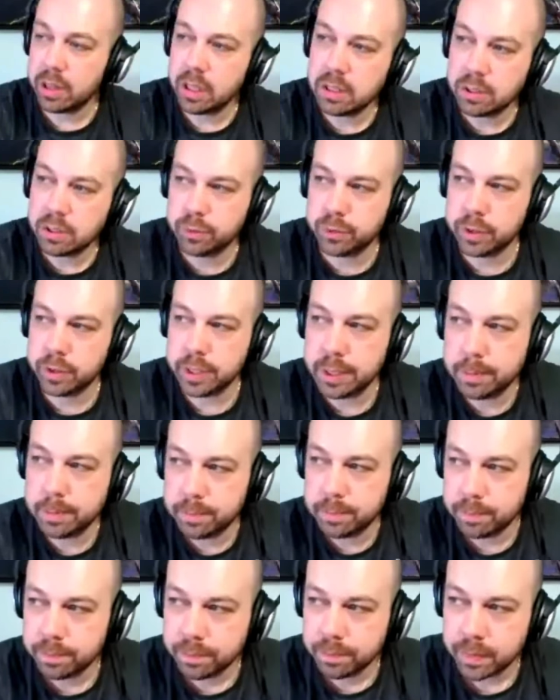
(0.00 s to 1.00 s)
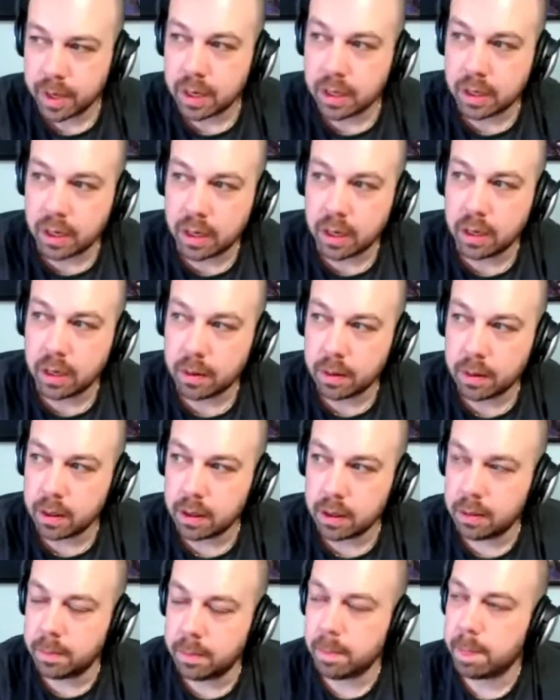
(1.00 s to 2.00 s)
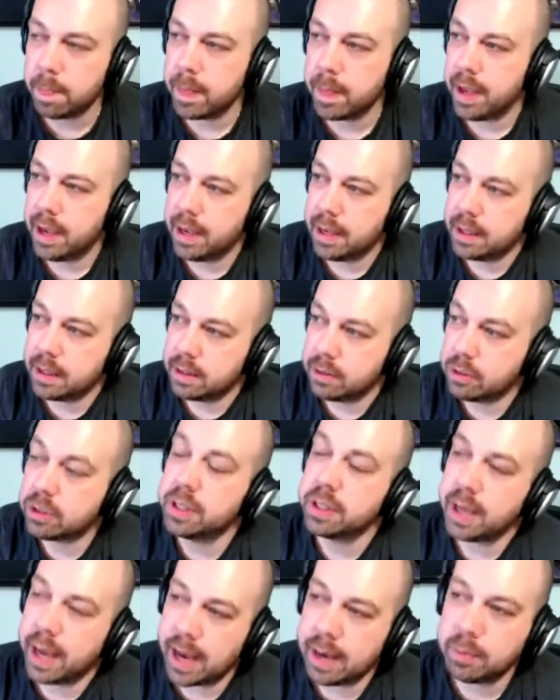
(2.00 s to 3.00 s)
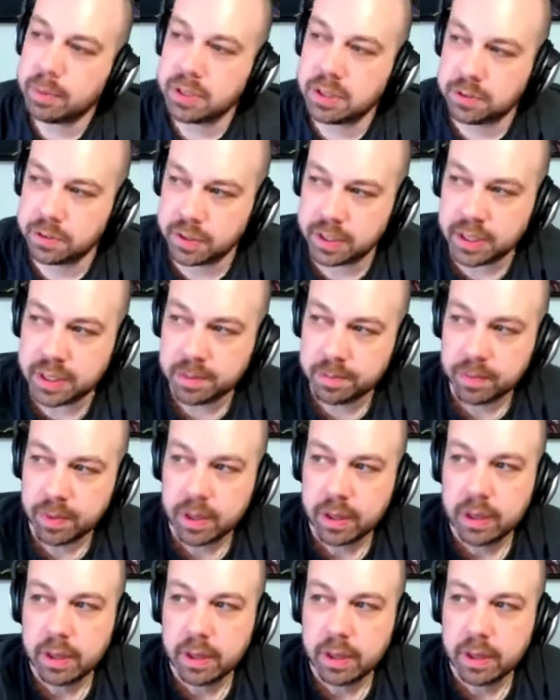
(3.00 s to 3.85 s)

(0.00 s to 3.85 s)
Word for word: Authy's free. Okay. Oh, uh, um, and well, the app is free,